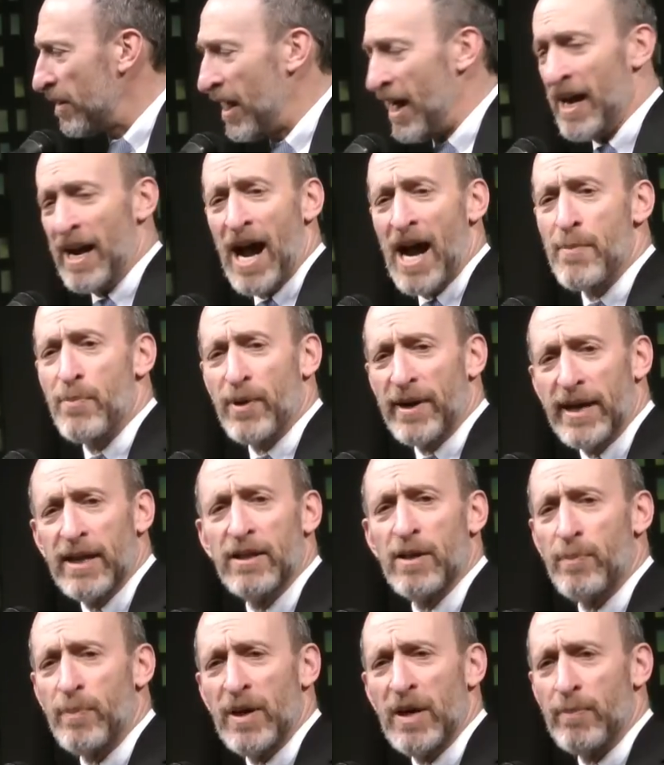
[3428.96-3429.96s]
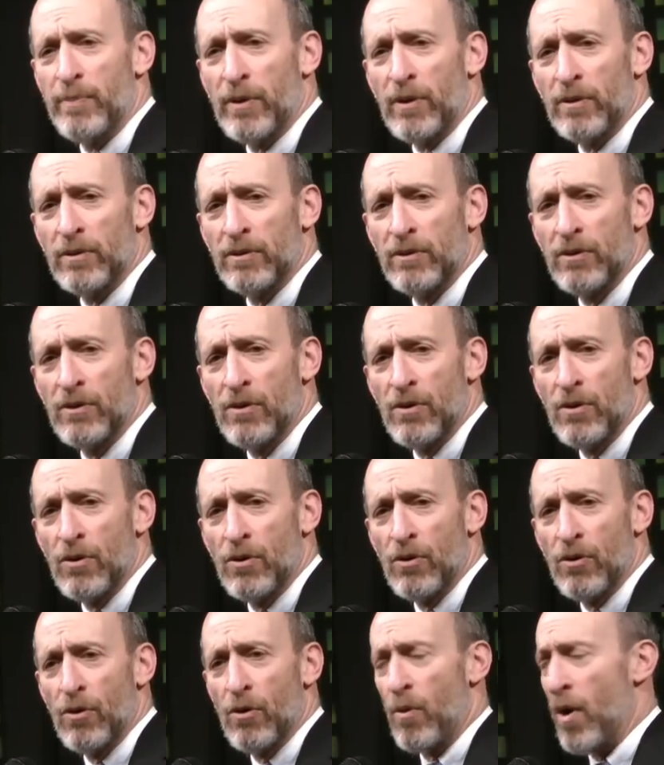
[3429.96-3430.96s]
And I bring in the people
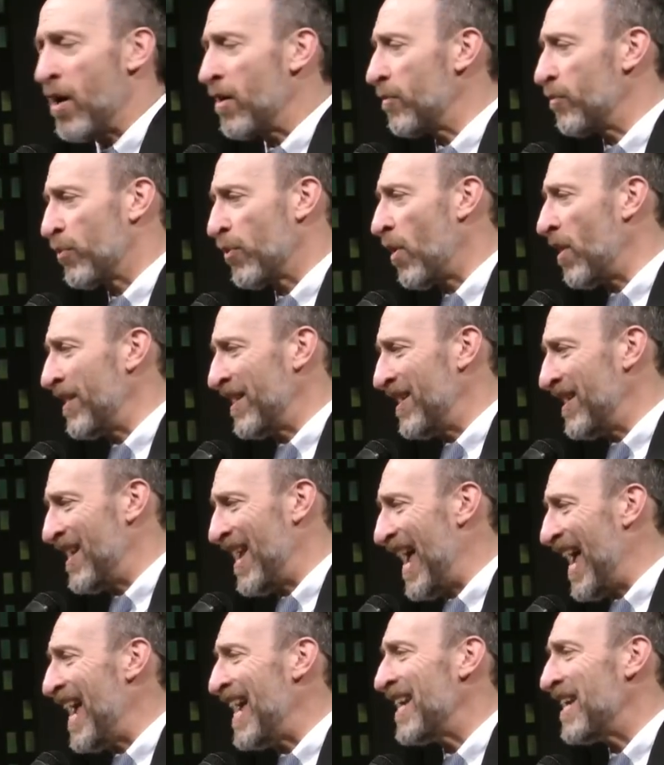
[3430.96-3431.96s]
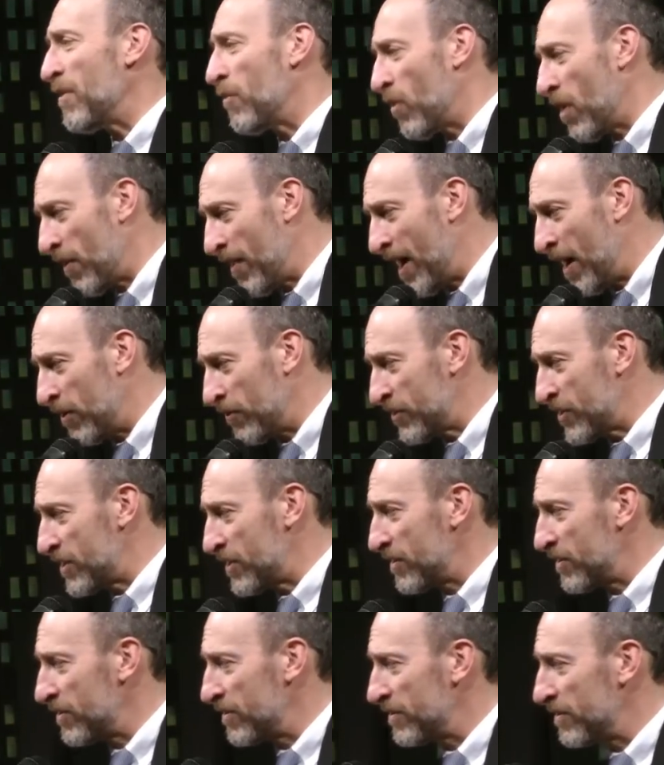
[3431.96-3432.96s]
who aren't brought in anywhere
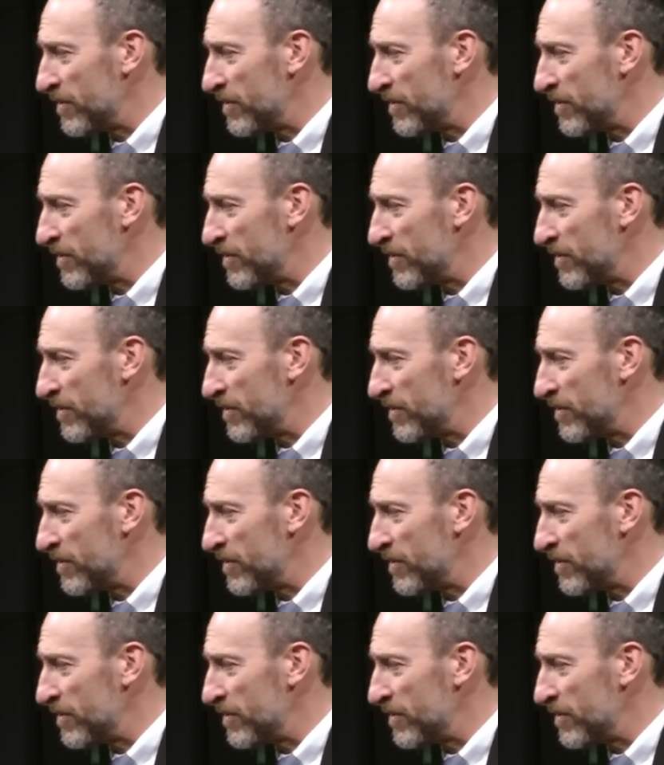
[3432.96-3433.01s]
else.